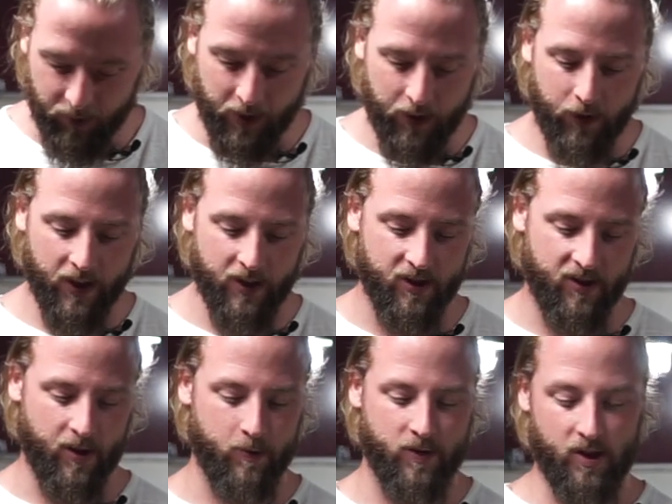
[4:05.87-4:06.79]
defects and
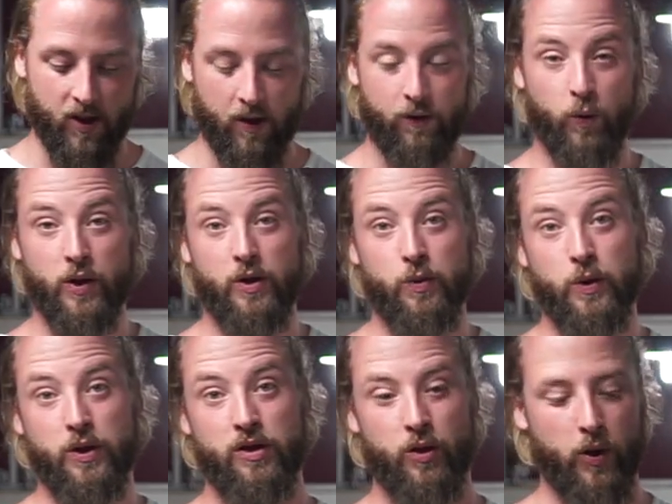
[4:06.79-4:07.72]
some stuff we
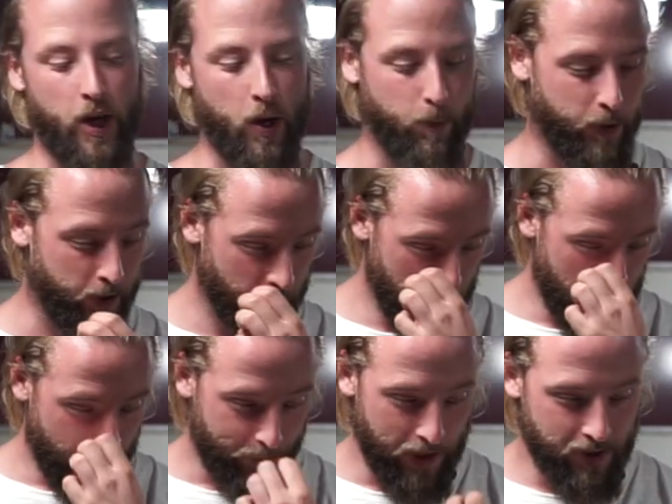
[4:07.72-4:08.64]
would sort out. But
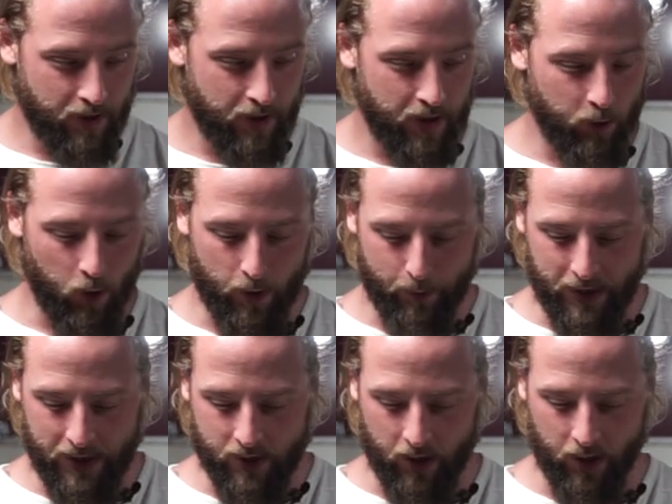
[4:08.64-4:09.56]
basically what it
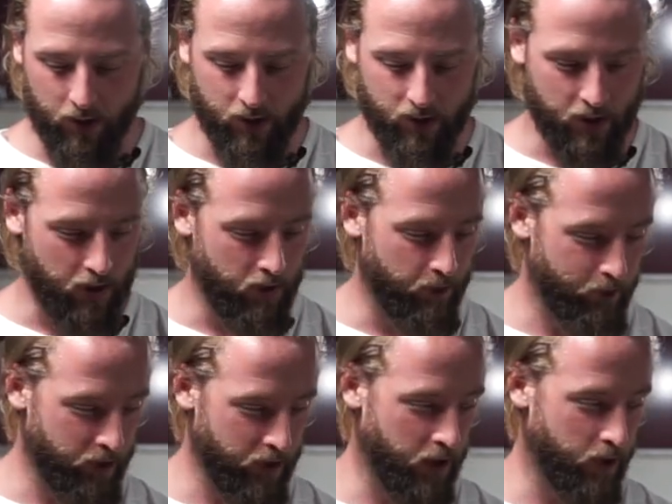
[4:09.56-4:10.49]
means here is that
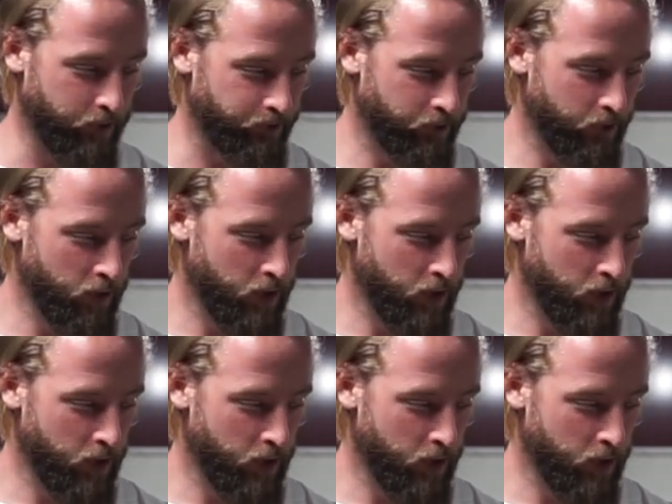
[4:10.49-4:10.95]
the